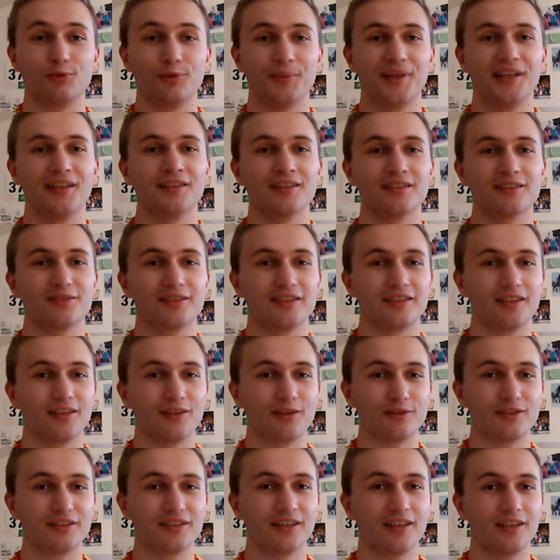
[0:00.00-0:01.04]
uh, Romanians
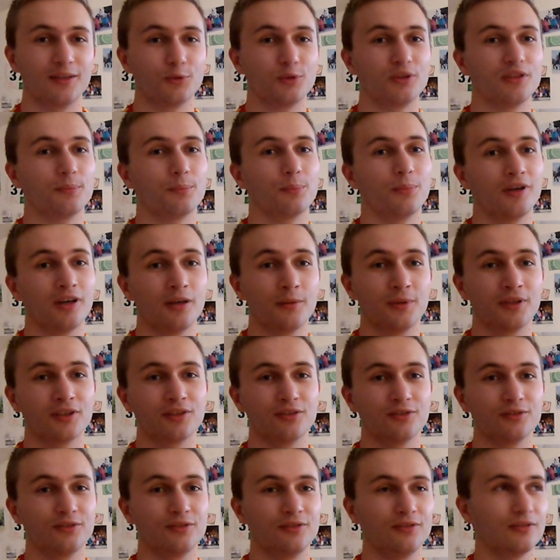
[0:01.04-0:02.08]
outside with the
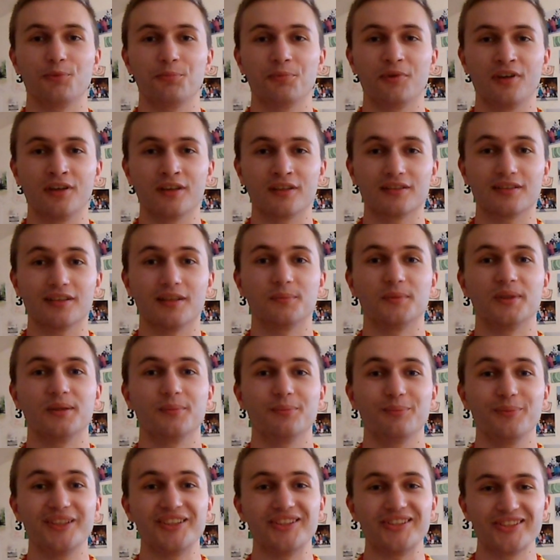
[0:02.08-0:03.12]
barbecue preparing some
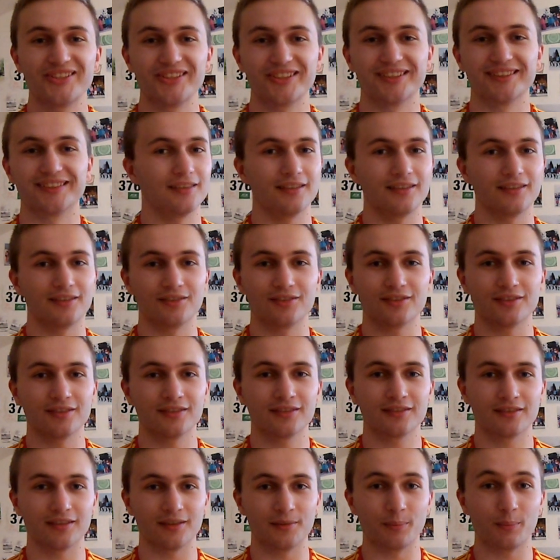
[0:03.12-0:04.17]
meat. They're
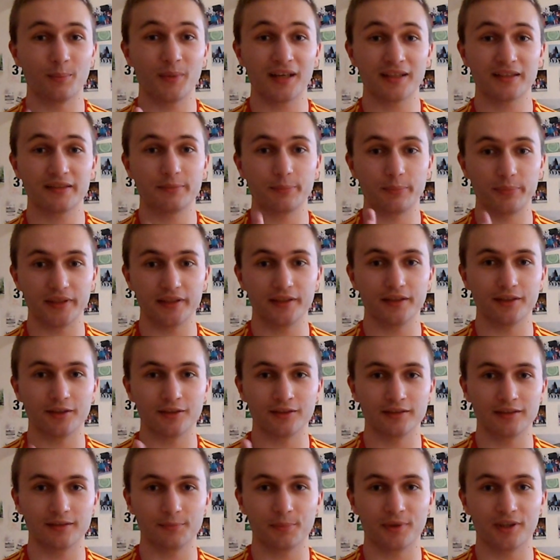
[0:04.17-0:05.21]
just a must be
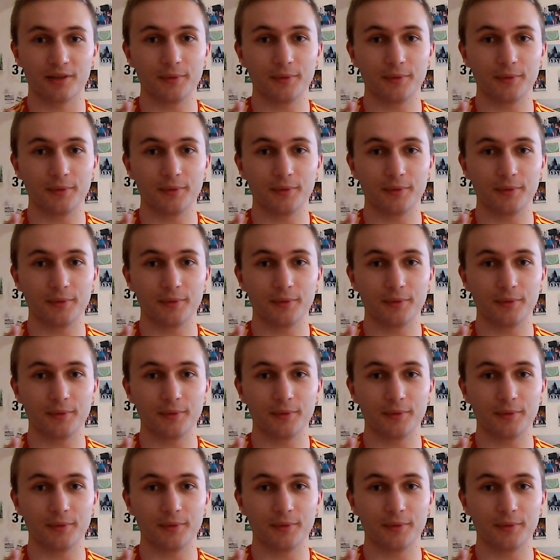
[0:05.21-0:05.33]
on the